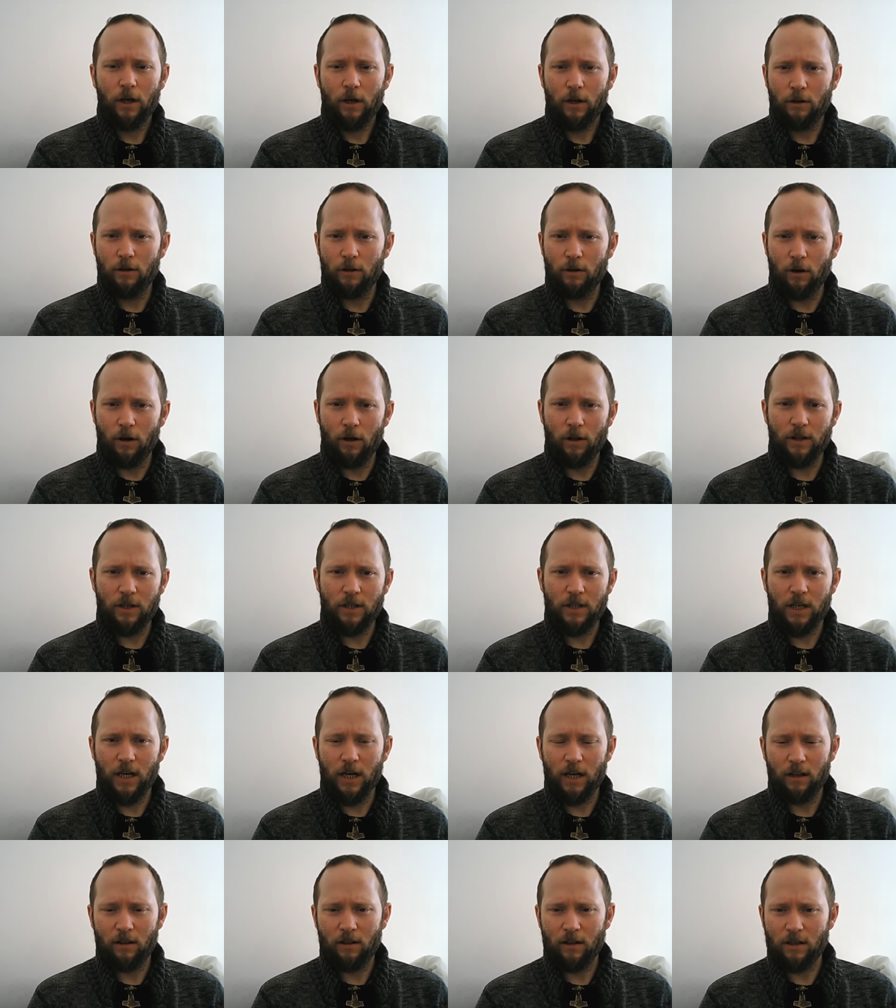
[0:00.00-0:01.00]
you know all these
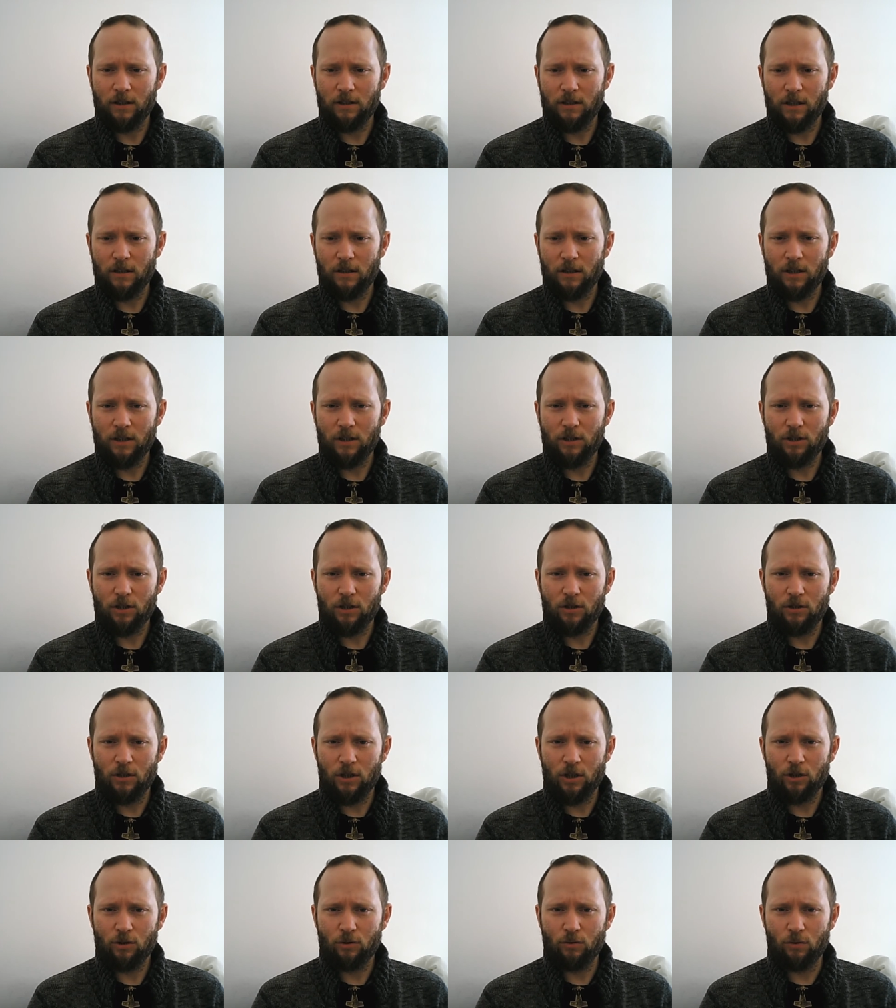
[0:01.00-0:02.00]
kind of things that these
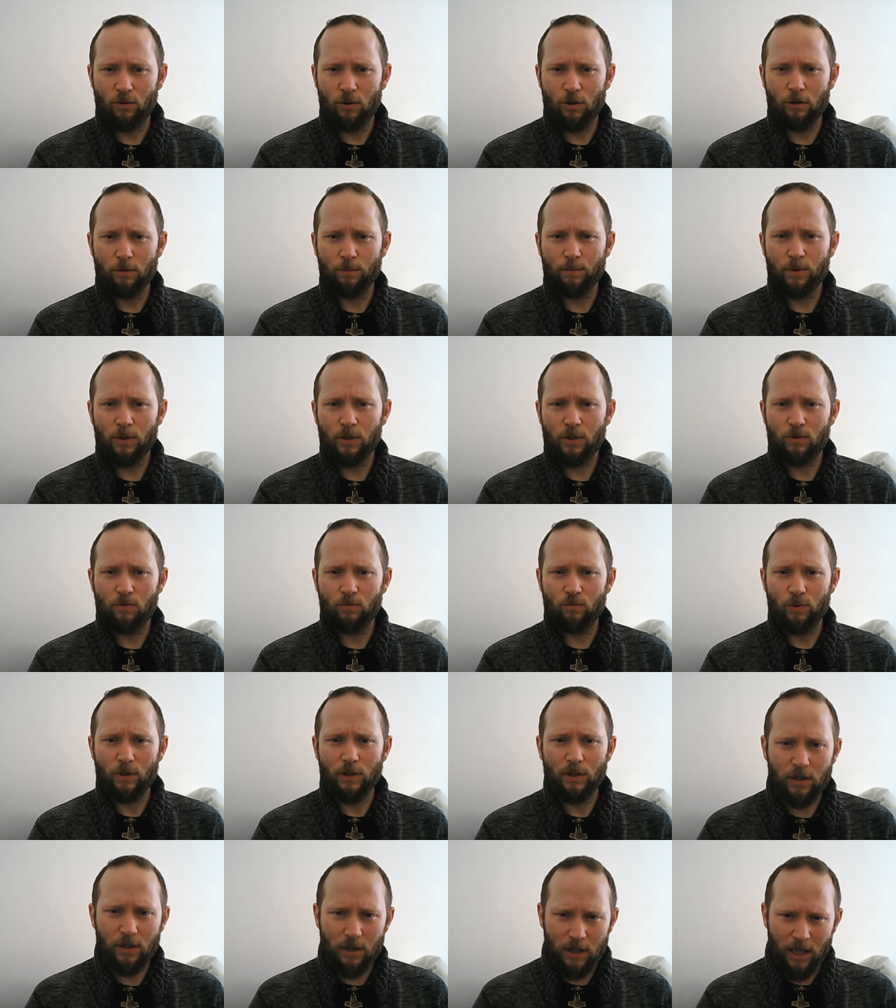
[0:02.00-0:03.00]
these groups
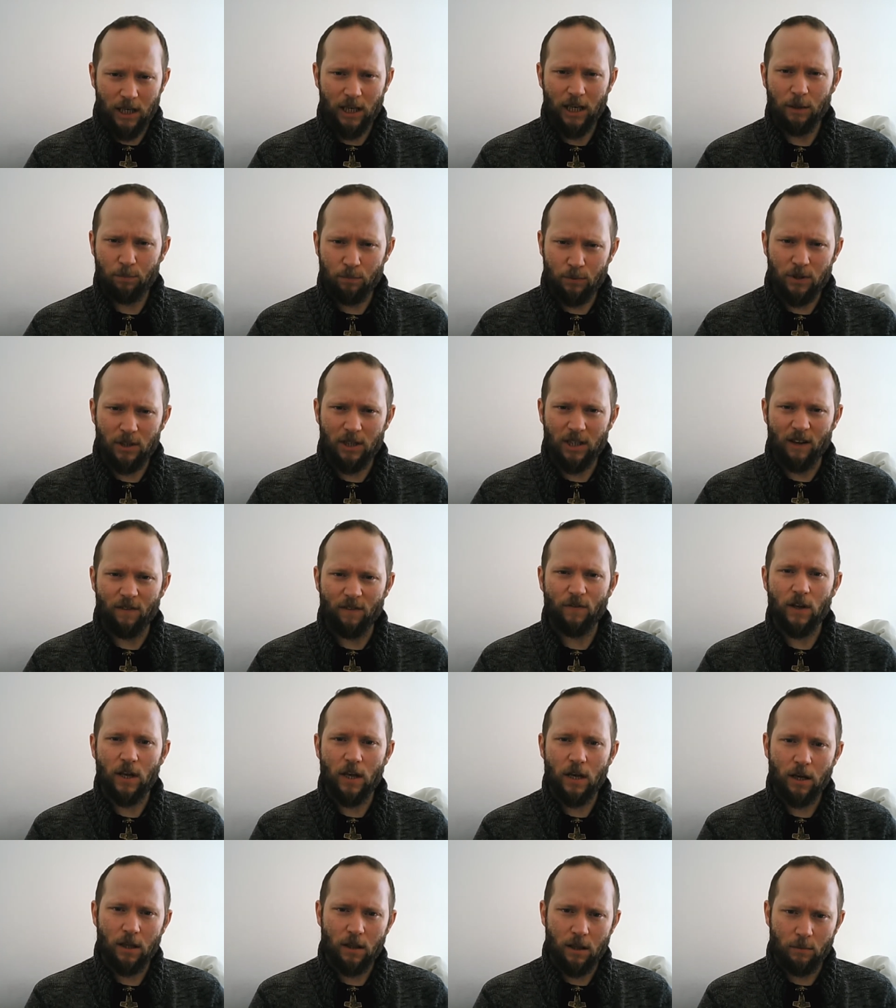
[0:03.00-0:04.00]
will keep
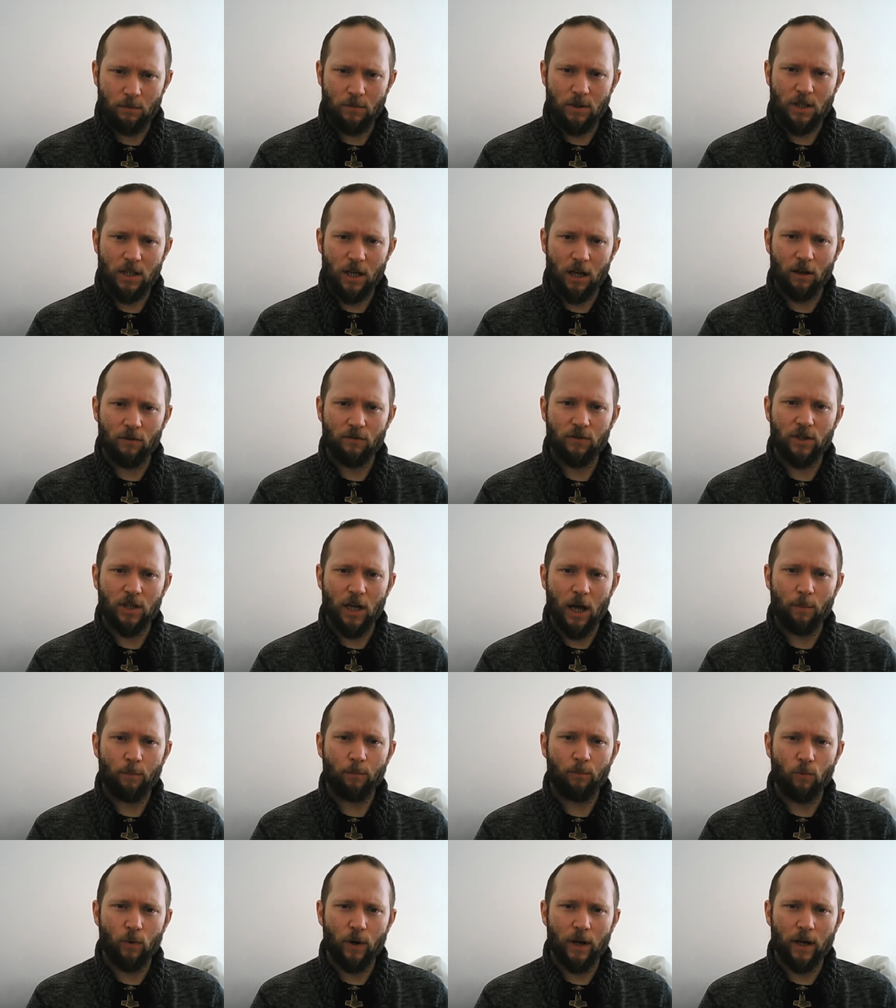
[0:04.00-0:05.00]
divvying themselves
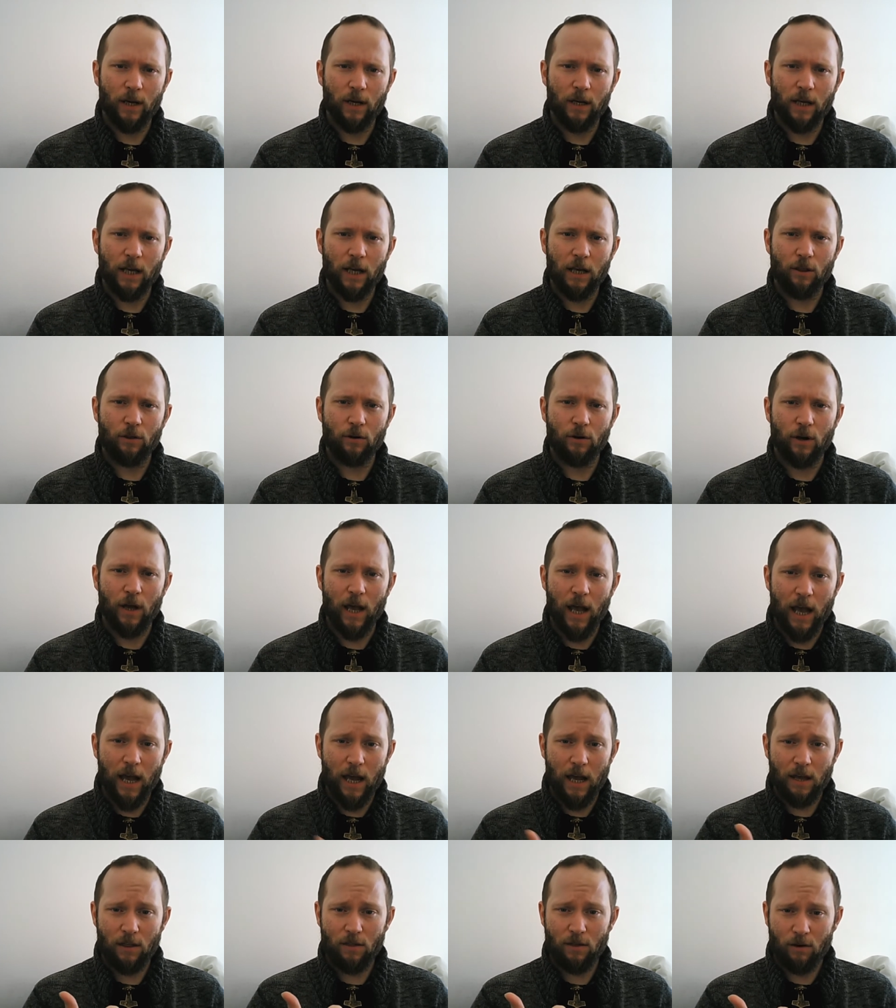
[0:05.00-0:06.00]
up when either
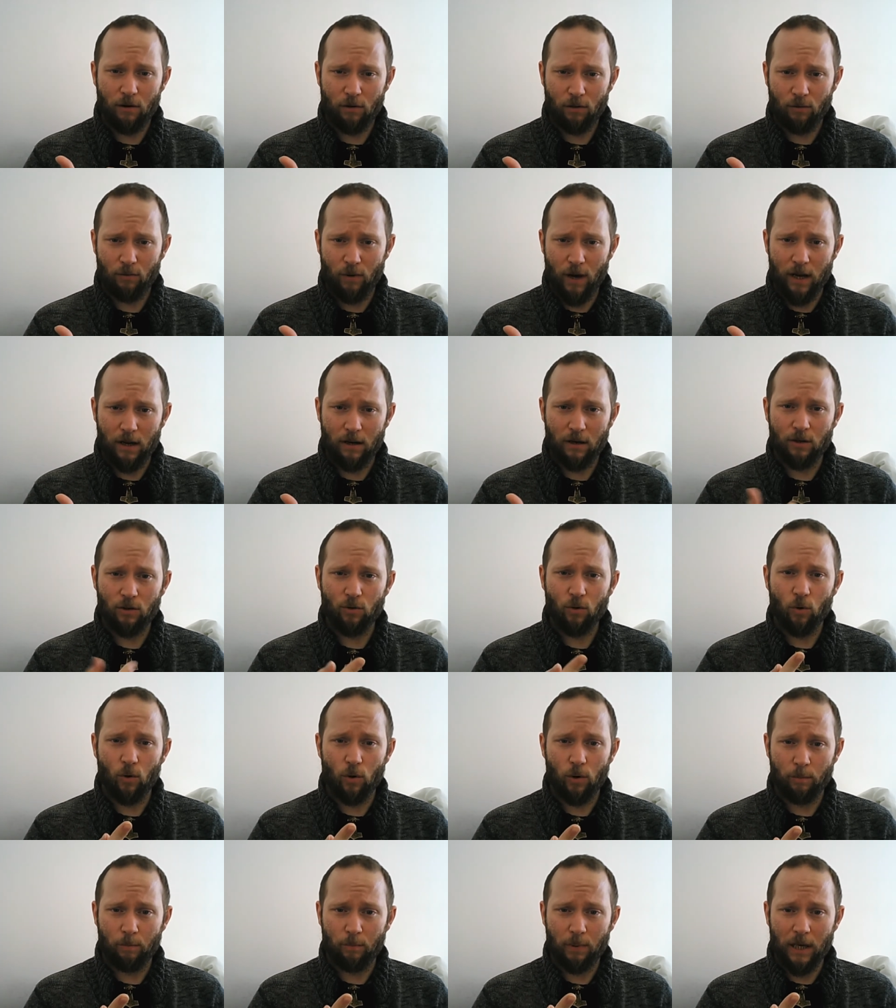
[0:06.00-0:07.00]
a they're threatened
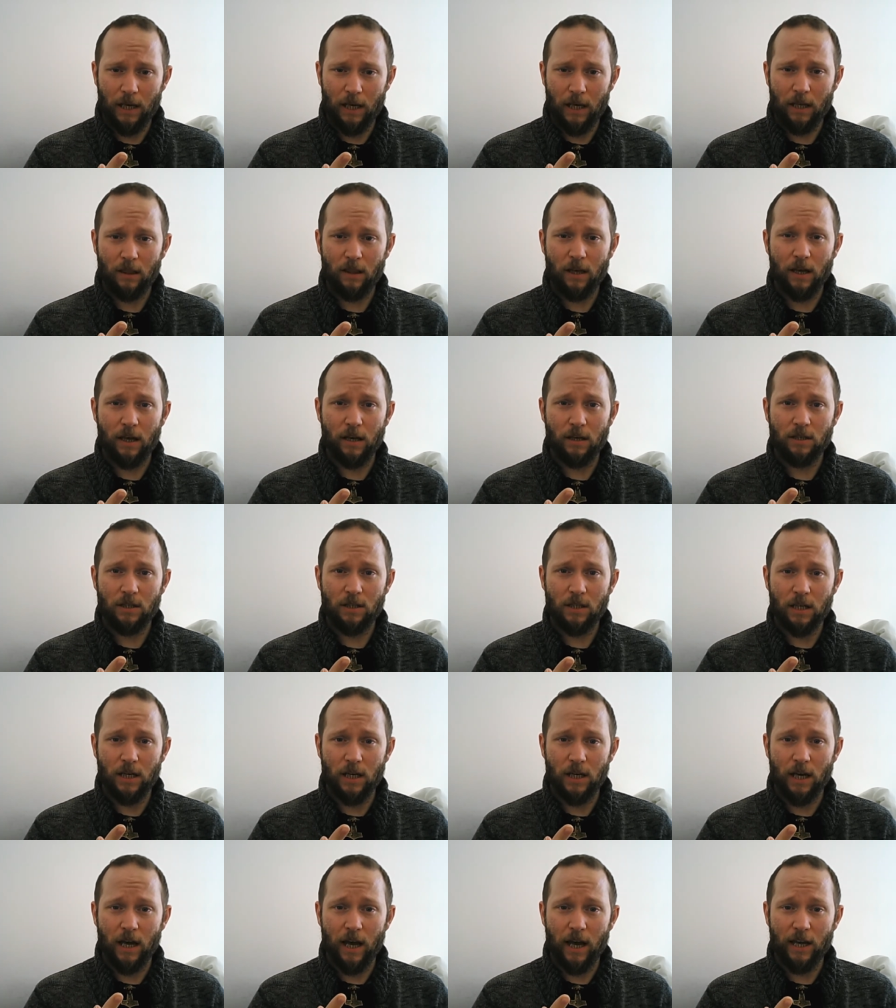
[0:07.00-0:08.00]
or b they
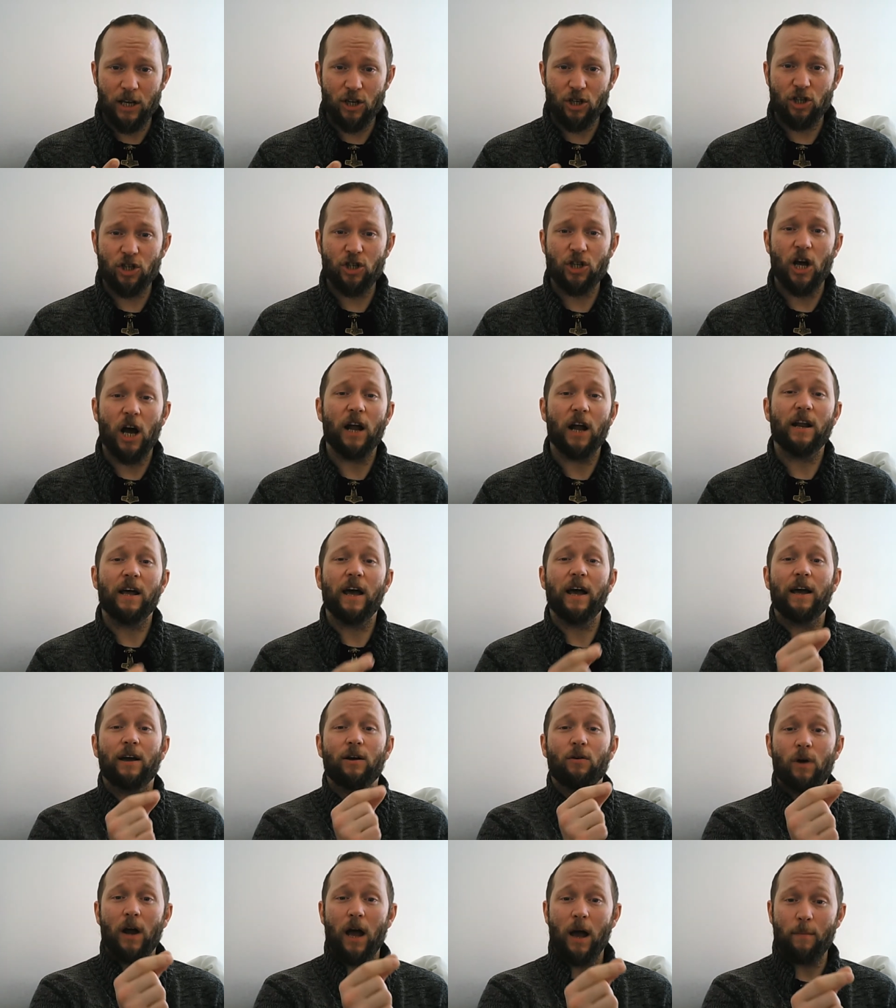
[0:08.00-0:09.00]
see a shot
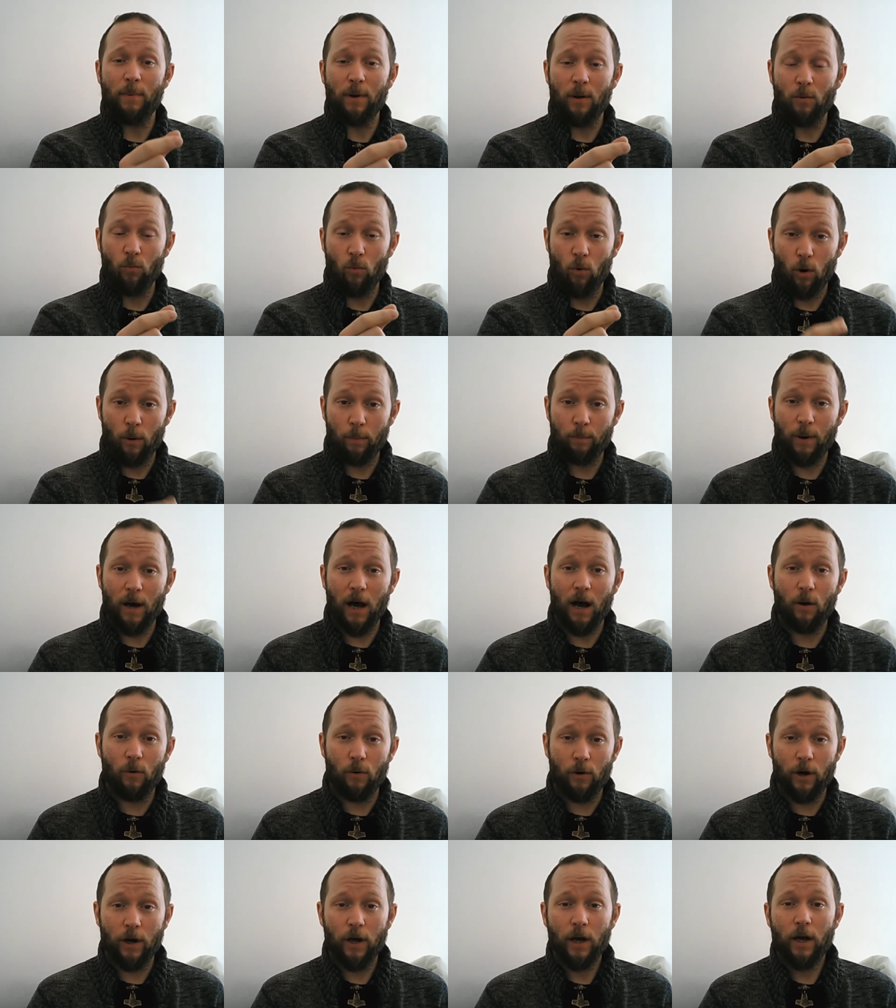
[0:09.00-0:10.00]
at grabbing more
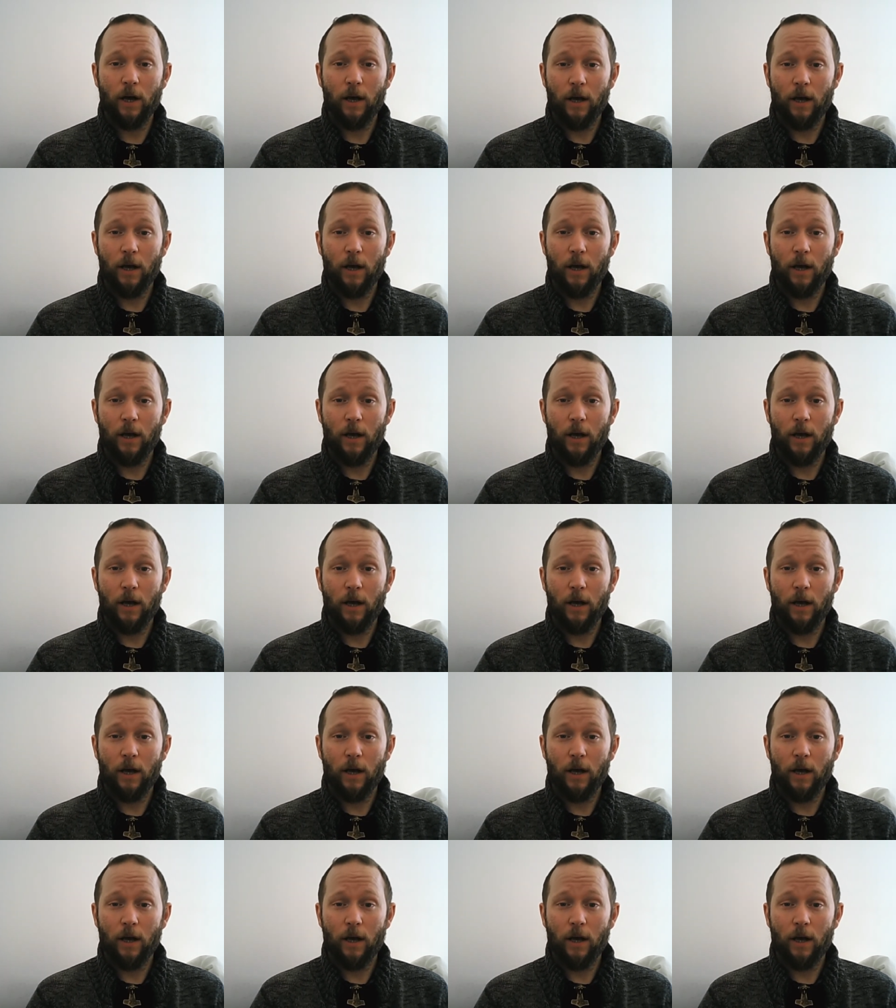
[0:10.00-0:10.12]
power